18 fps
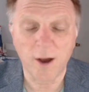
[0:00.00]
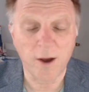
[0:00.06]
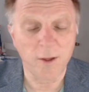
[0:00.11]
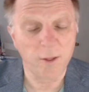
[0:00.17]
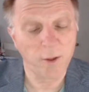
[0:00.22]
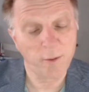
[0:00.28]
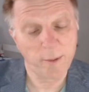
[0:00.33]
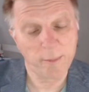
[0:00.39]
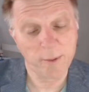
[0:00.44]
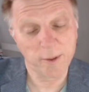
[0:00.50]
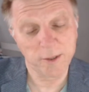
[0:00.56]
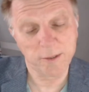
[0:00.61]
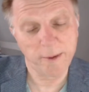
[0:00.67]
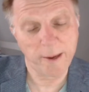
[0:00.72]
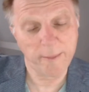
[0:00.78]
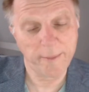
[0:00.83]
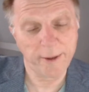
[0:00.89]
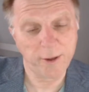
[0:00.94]
although that person
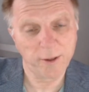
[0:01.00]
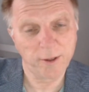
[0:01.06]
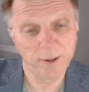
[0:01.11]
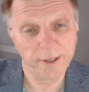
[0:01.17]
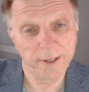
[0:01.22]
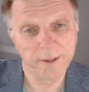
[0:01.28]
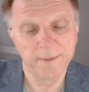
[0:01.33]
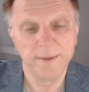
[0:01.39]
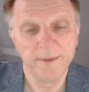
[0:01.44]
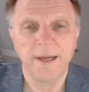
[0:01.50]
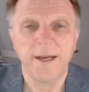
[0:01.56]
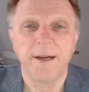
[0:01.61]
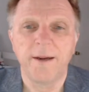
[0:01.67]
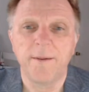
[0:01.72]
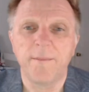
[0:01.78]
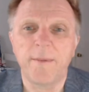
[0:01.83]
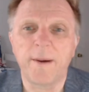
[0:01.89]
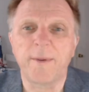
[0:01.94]
might be a good leader.
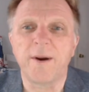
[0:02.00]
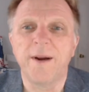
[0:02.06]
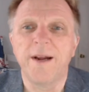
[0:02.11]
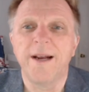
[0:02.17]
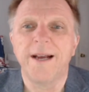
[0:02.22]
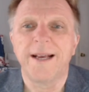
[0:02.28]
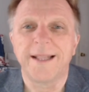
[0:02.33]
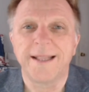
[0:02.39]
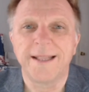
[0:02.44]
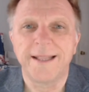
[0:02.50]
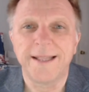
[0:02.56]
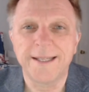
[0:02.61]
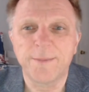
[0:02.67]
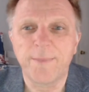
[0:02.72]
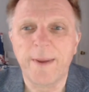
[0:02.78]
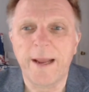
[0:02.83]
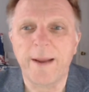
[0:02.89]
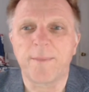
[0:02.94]
Remember,
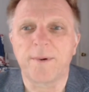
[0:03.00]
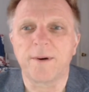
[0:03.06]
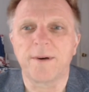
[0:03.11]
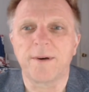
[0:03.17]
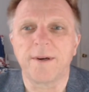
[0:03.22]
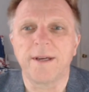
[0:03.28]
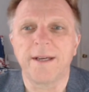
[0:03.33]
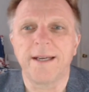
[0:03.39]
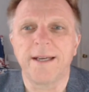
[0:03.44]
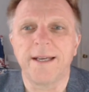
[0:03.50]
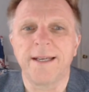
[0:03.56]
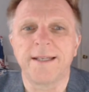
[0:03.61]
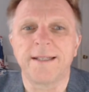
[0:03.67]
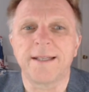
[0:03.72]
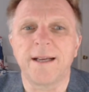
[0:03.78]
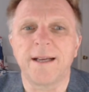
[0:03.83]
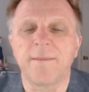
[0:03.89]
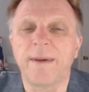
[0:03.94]
this paper
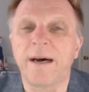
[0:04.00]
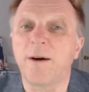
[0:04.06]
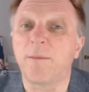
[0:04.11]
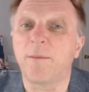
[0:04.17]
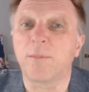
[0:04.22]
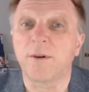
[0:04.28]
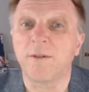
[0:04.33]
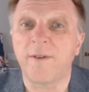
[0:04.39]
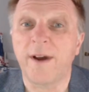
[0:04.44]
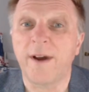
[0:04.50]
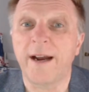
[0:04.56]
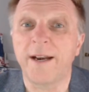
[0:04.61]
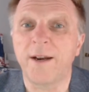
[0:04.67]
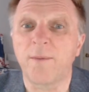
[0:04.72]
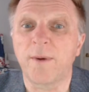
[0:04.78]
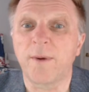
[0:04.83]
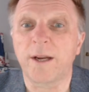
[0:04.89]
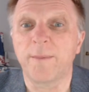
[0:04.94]
is about
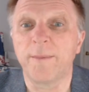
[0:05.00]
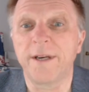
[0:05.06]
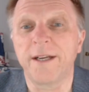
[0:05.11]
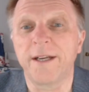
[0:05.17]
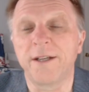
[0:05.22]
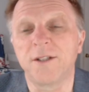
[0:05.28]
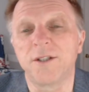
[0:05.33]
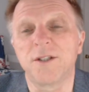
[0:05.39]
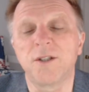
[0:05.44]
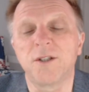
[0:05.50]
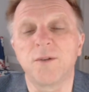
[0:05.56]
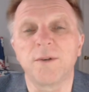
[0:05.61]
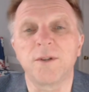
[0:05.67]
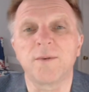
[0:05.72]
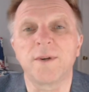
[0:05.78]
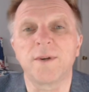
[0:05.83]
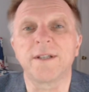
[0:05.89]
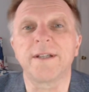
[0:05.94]
providing recommendations to
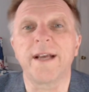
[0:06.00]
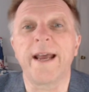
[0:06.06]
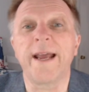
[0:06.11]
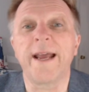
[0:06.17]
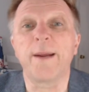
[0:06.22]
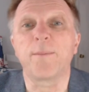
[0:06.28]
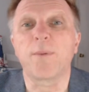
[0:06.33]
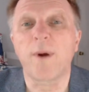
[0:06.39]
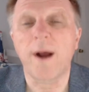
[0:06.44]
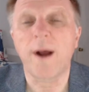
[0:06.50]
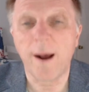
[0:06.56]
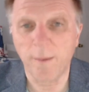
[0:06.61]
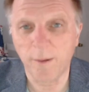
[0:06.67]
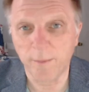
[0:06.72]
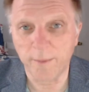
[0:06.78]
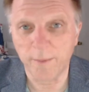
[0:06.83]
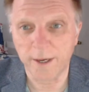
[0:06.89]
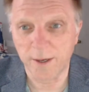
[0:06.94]
address a
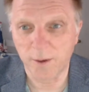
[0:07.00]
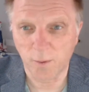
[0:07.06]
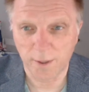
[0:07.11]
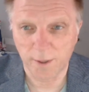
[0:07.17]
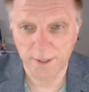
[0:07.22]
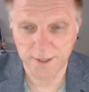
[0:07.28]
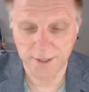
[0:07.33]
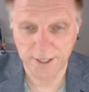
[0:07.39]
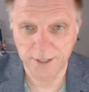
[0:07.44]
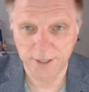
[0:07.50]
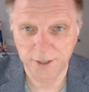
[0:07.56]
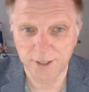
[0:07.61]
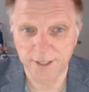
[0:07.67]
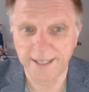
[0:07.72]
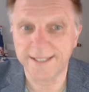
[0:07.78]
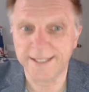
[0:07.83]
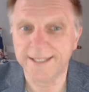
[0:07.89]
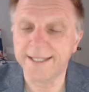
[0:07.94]
problem in an
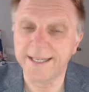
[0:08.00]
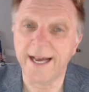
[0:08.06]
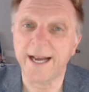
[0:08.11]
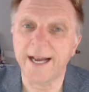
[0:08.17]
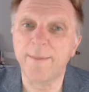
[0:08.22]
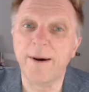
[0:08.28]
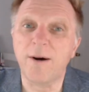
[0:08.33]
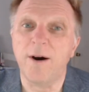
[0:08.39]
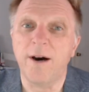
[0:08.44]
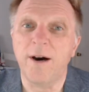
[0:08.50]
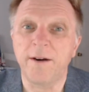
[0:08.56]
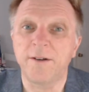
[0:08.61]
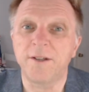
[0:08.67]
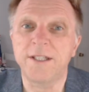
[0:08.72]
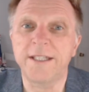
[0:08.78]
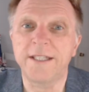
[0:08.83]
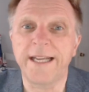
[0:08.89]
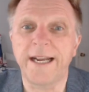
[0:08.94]
organization. It's not about
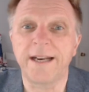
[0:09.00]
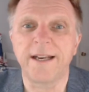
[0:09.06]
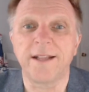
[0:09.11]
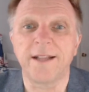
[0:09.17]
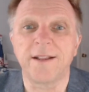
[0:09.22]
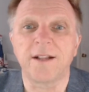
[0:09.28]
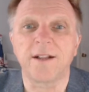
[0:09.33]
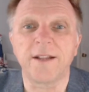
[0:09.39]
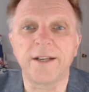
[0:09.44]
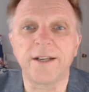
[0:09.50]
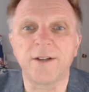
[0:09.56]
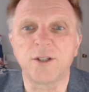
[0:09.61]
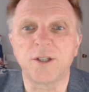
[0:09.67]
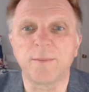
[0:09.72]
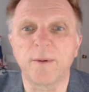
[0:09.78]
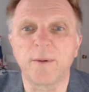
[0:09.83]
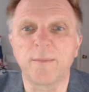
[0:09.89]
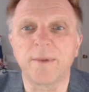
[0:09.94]
understanding the
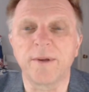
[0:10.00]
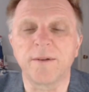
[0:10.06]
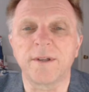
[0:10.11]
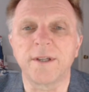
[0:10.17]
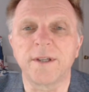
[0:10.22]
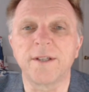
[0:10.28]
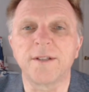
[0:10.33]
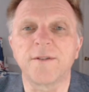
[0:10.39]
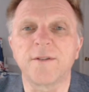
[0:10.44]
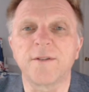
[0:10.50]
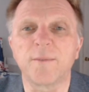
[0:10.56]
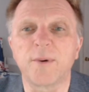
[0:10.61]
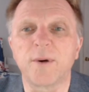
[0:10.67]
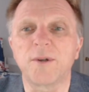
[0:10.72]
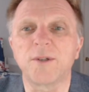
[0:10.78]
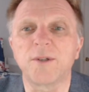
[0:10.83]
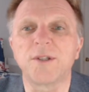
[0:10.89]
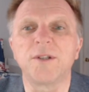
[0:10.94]
leadership abilities of the
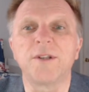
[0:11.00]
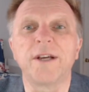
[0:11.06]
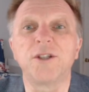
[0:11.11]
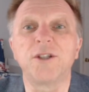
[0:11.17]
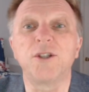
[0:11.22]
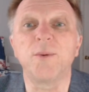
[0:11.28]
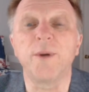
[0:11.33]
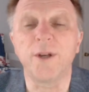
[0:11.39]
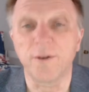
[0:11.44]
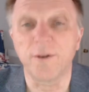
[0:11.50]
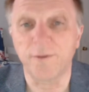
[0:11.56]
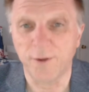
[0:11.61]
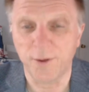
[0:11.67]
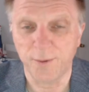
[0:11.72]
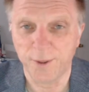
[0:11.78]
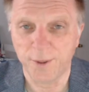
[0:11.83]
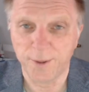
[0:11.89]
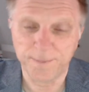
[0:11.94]
person that you
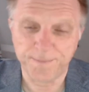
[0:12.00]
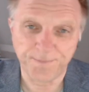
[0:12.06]
interviewed.